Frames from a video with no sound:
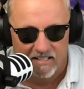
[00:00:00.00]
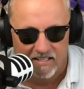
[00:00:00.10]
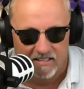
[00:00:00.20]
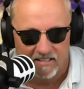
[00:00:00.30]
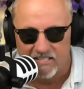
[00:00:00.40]

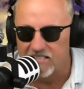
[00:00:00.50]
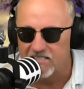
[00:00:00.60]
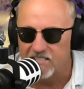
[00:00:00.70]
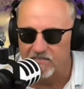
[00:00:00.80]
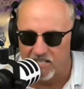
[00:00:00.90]
the
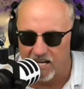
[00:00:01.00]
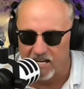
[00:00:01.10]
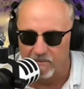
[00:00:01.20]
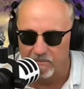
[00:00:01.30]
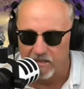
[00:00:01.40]
test of
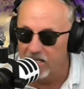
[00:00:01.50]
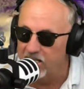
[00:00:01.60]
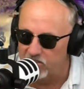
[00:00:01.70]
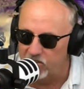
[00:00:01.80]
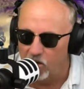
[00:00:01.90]
time it
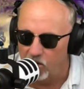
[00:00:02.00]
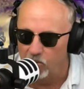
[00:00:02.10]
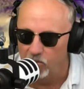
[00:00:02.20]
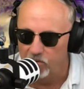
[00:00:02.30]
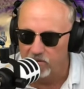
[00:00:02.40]
is
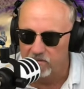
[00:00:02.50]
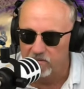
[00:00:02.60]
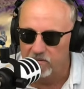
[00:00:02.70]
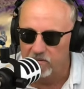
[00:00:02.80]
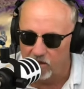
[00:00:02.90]
gold.
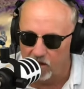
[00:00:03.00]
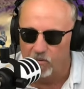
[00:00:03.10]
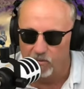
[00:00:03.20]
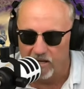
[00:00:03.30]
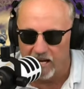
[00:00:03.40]

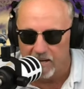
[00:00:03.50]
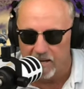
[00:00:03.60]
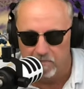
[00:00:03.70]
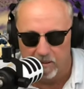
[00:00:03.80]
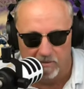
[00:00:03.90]
Gold, a
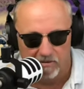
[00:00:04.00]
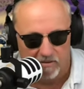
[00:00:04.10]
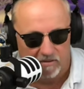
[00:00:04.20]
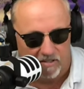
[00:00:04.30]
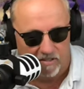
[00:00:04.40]

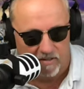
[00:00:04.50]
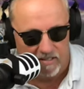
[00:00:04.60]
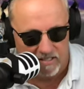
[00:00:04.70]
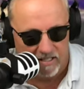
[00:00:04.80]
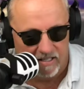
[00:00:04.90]
biblical
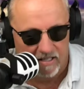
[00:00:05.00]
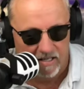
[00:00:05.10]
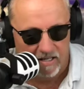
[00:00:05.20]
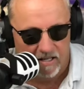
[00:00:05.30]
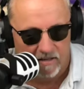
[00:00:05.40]
currency.
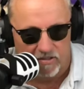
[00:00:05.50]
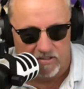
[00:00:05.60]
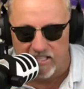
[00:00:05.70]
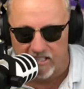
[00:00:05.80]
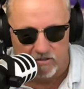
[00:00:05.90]
For
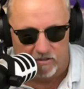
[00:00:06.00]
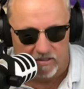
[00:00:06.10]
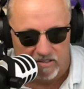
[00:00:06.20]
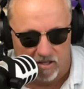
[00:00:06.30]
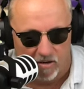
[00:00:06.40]

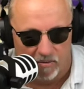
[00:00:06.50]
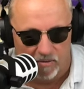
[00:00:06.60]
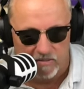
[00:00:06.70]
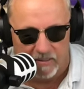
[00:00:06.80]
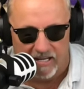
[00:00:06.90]
centuries, gold
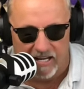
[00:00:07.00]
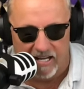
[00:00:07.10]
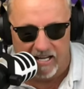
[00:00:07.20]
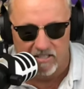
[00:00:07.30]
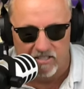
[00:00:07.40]
has been a
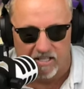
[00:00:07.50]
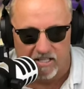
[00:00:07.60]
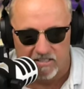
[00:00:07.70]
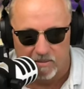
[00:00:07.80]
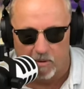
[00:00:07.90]
hedge
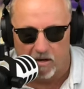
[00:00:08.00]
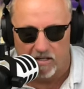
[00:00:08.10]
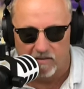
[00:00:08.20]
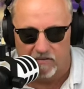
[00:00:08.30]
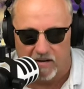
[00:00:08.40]
against the
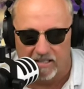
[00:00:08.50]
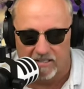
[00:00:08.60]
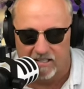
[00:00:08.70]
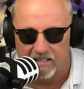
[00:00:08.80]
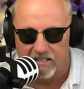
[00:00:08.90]
market
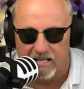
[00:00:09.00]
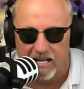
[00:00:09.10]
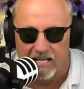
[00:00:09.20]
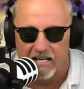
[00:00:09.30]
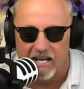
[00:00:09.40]
volatility
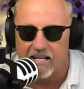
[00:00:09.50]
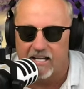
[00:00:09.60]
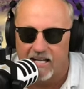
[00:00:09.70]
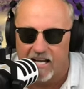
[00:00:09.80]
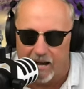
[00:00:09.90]
and
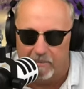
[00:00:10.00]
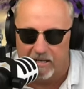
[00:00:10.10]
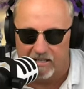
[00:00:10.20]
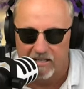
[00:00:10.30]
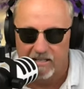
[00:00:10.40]

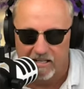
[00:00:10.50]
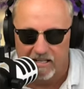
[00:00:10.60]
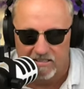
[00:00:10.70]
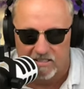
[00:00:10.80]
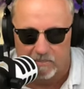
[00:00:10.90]
economic
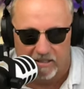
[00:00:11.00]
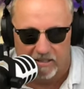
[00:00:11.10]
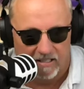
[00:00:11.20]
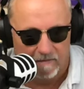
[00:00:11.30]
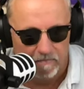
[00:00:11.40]

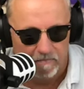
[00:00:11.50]
instability.